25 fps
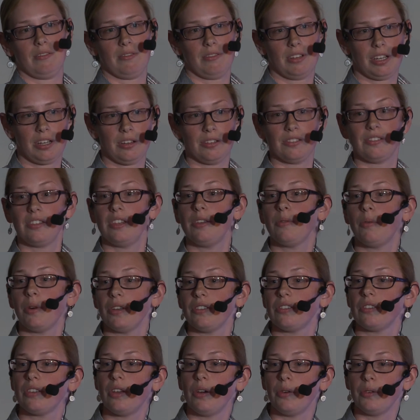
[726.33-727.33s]
because it
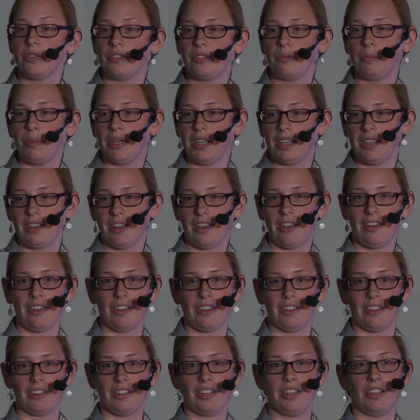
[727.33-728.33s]
was going to be
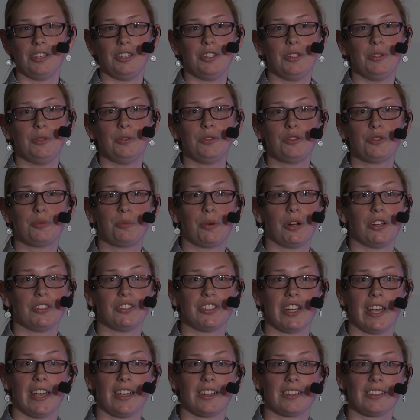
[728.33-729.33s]
a huge
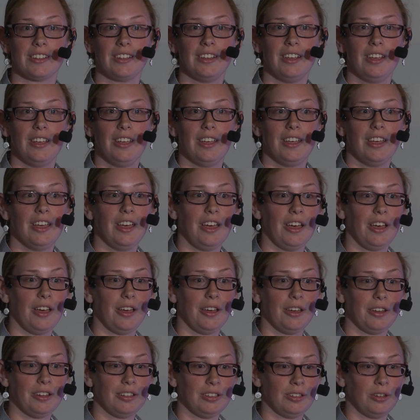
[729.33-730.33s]
project,
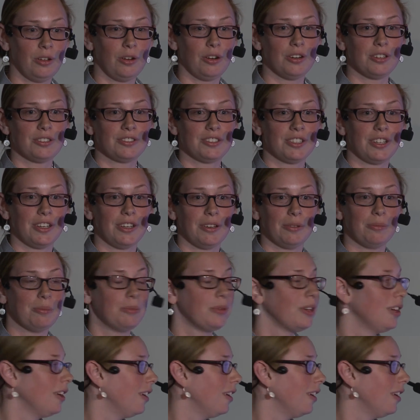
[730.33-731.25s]
long term.